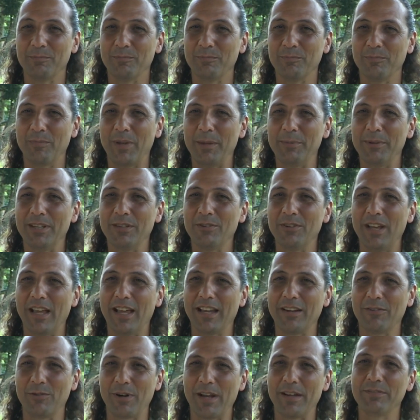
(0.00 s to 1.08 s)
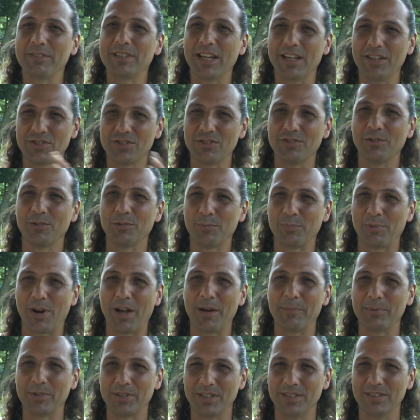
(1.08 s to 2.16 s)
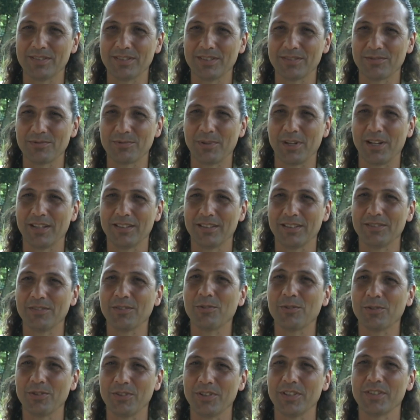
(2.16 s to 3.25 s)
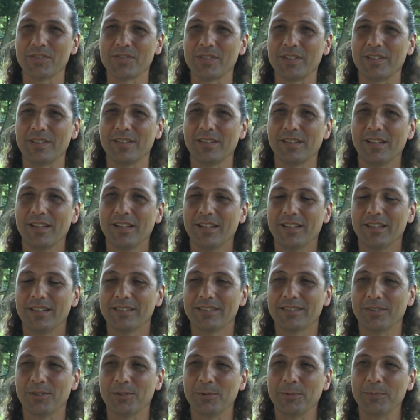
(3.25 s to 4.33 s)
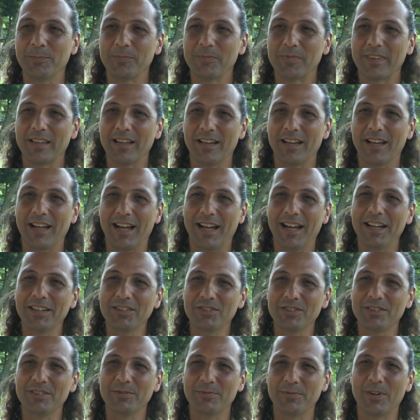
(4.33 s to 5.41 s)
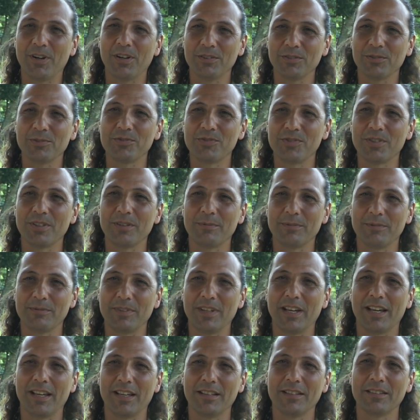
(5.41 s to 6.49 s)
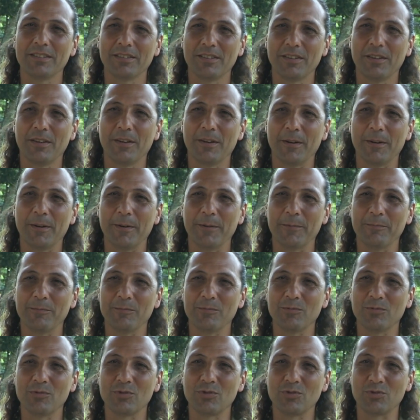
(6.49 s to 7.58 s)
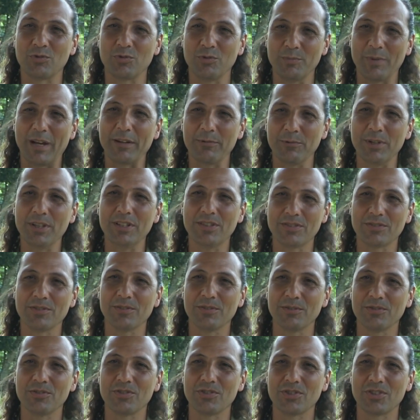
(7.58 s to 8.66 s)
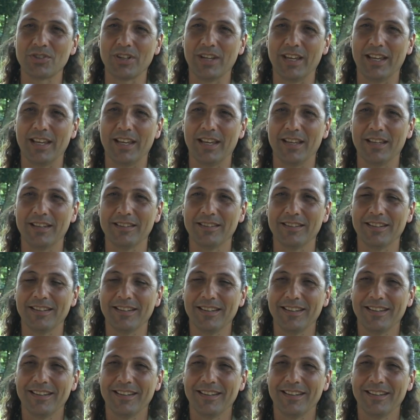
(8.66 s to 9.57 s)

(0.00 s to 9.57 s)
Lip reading: maybe gravitational properties as well, and all this. And so I actually followed some of that through my research, and